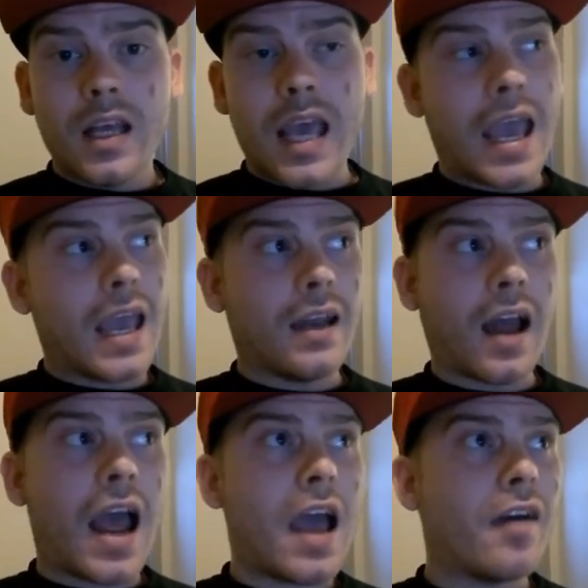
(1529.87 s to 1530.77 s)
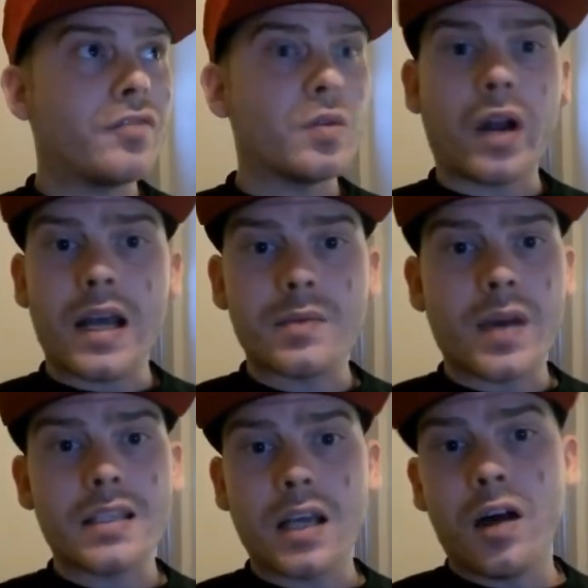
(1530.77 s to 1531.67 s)
and I have surprised
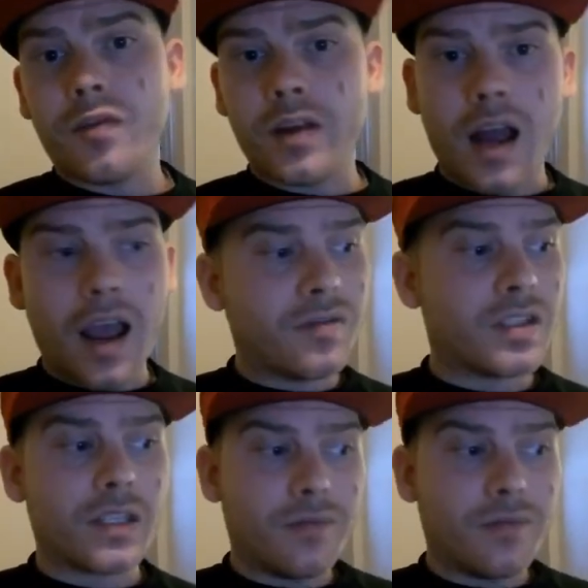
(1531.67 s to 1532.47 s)
myself, and I have